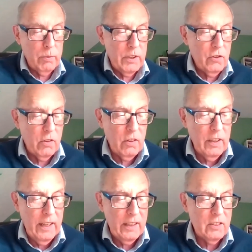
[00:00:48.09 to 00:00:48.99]
regional,
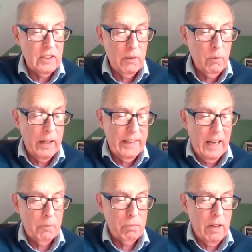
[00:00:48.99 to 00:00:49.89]
and statewide
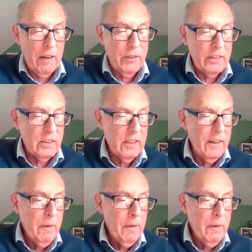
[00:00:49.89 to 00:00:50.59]
nonprofits,